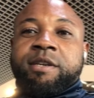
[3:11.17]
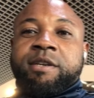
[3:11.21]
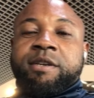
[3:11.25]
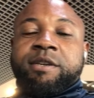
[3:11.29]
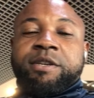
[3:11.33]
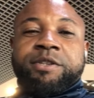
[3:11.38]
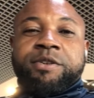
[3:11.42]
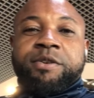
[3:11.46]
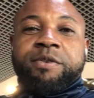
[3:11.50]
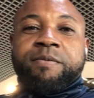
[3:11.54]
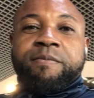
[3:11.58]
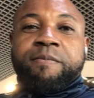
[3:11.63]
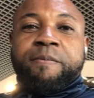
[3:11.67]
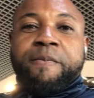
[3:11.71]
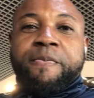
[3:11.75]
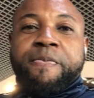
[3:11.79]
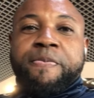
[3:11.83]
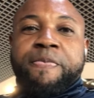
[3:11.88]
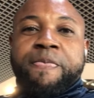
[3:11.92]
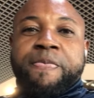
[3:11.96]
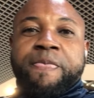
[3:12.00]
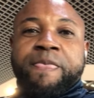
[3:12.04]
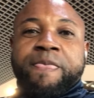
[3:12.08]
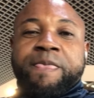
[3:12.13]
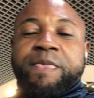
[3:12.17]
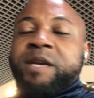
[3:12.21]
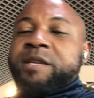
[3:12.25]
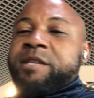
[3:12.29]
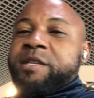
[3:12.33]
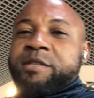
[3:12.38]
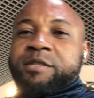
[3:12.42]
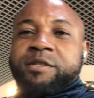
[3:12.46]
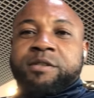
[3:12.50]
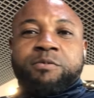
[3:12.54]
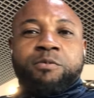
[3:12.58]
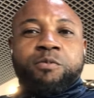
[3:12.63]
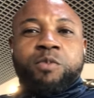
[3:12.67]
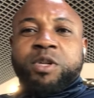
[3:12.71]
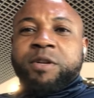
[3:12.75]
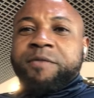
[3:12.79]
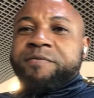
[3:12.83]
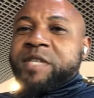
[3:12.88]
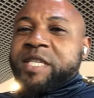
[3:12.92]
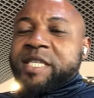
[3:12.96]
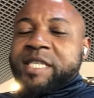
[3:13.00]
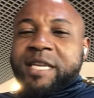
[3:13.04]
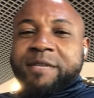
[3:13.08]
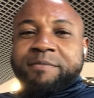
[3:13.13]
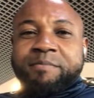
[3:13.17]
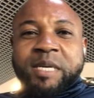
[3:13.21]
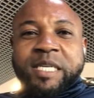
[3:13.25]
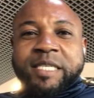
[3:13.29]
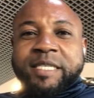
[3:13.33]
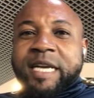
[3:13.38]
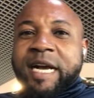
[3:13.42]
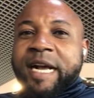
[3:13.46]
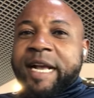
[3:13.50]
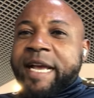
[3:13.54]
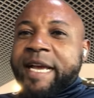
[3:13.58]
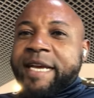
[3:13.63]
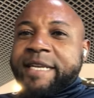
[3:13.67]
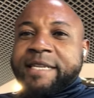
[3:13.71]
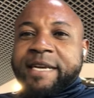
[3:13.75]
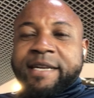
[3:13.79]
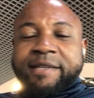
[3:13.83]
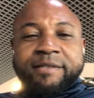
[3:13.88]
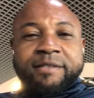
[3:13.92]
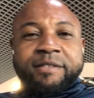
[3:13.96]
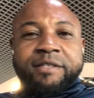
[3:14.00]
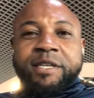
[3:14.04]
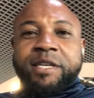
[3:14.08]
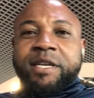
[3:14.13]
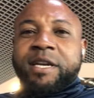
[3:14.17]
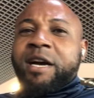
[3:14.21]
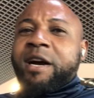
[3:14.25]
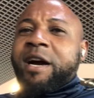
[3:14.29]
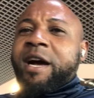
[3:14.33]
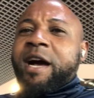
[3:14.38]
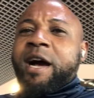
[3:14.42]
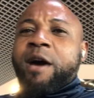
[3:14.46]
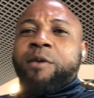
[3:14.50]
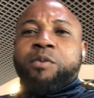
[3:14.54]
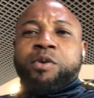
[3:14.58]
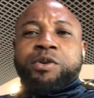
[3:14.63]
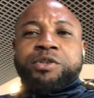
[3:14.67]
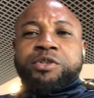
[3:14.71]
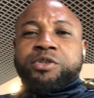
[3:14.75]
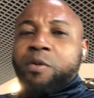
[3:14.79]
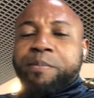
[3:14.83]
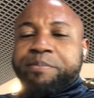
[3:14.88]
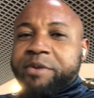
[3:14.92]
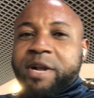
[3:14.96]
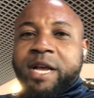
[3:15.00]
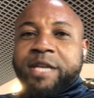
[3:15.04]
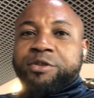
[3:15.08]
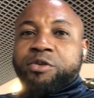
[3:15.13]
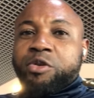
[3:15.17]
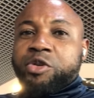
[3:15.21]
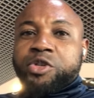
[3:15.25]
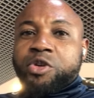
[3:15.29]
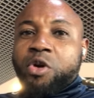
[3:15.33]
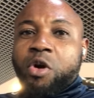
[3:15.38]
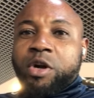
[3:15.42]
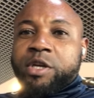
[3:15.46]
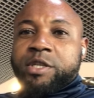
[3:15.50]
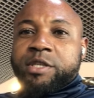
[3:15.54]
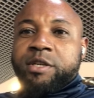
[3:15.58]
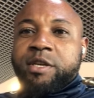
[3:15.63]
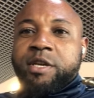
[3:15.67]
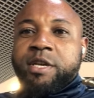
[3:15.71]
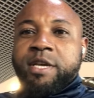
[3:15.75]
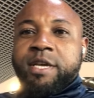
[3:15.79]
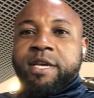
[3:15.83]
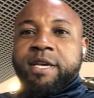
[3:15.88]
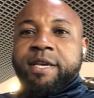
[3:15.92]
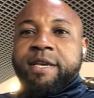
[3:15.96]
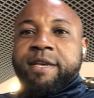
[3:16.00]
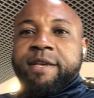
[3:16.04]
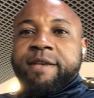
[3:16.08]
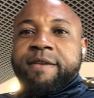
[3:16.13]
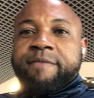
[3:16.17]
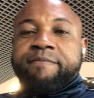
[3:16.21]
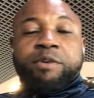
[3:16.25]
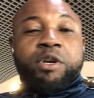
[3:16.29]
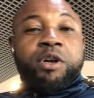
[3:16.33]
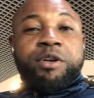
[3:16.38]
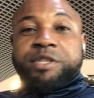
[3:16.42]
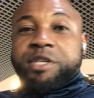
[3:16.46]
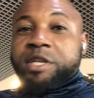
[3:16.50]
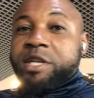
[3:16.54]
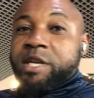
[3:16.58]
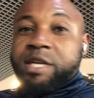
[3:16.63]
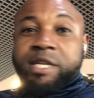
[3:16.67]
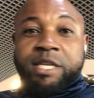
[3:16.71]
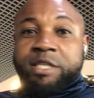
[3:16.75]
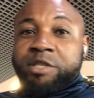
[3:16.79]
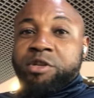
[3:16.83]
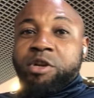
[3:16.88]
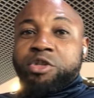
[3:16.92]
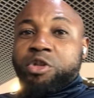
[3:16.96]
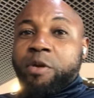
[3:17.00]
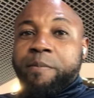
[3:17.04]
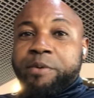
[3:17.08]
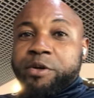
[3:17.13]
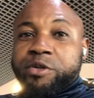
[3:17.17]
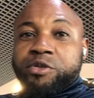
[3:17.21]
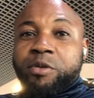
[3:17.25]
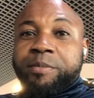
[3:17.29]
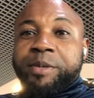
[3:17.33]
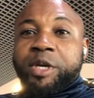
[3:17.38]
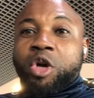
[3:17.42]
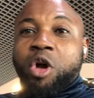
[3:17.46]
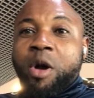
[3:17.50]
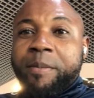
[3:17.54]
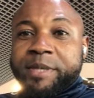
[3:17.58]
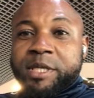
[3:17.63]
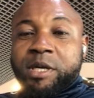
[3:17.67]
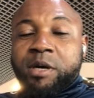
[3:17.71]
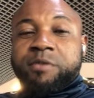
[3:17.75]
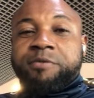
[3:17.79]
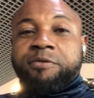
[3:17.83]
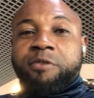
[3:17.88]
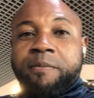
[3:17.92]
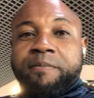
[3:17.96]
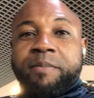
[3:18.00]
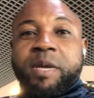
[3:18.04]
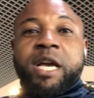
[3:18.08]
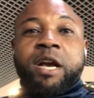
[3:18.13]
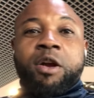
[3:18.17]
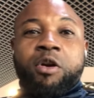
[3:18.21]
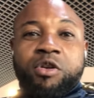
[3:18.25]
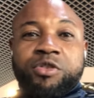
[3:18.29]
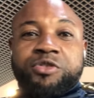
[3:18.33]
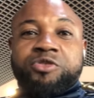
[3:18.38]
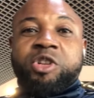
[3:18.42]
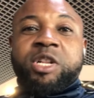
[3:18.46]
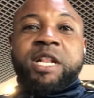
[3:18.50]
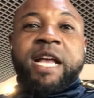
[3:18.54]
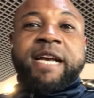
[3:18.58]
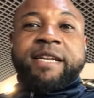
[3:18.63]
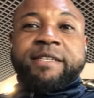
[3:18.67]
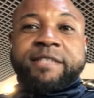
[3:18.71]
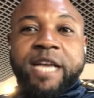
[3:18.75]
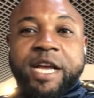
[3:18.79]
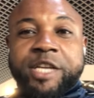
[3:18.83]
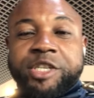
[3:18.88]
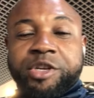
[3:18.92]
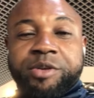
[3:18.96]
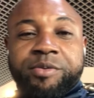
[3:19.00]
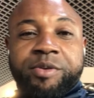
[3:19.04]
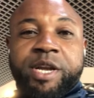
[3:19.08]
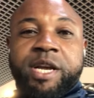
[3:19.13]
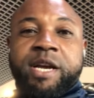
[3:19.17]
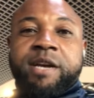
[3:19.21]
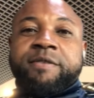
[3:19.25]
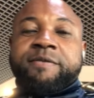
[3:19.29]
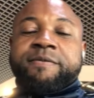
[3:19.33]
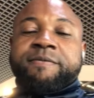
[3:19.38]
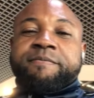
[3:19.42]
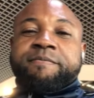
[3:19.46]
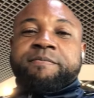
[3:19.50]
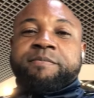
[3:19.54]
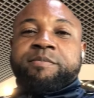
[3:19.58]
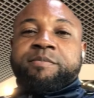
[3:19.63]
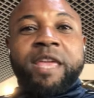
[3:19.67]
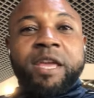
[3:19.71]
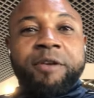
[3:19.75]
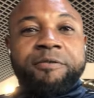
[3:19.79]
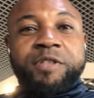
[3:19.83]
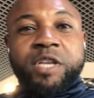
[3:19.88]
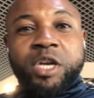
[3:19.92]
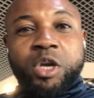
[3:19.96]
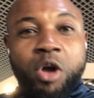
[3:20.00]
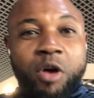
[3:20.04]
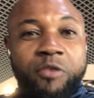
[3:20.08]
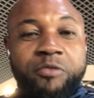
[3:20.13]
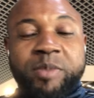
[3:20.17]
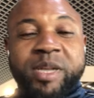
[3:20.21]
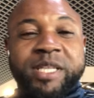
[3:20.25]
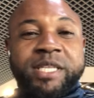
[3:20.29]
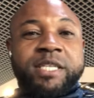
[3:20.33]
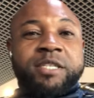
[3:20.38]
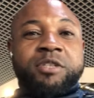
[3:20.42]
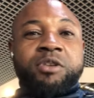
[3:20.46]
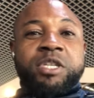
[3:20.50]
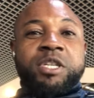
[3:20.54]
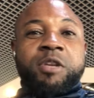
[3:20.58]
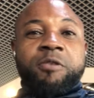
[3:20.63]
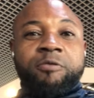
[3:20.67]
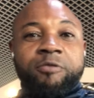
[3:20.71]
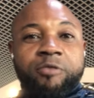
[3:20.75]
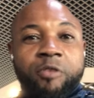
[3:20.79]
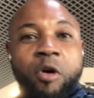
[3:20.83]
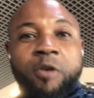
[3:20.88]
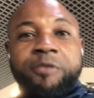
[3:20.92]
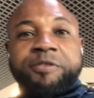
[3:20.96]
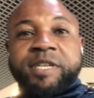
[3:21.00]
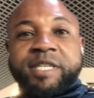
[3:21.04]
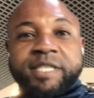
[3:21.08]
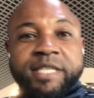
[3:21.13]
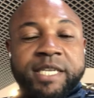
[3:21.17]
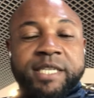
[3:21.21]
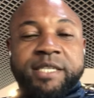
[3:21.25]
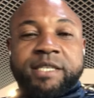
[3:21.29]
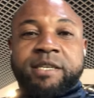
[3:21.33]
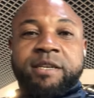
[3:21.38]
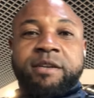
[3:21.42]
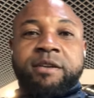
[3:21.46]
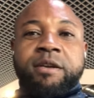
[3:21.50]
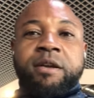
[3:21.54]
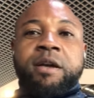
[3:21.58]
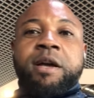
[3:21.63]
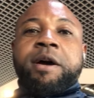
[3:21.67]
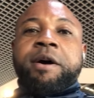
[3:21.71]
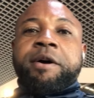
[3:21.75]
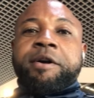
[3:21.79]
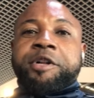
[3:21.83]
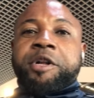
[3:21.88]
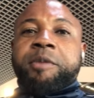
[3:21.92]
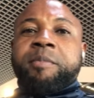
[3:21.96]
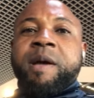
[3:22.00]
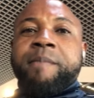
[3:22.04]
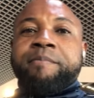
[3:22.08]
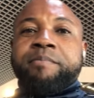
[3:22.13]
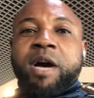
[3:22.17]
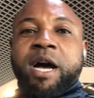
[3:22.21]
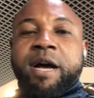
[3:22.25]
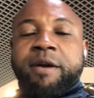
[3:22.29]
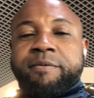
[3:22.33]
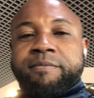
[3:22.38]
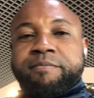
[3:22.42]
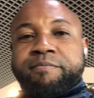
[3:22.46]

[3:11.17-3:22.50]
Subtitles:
You know, this is one of the statements I heard, and I was surprised, so shocked, because it is not supposed to be coming out from a country like Nigeria if the government is not involved in this. Remember,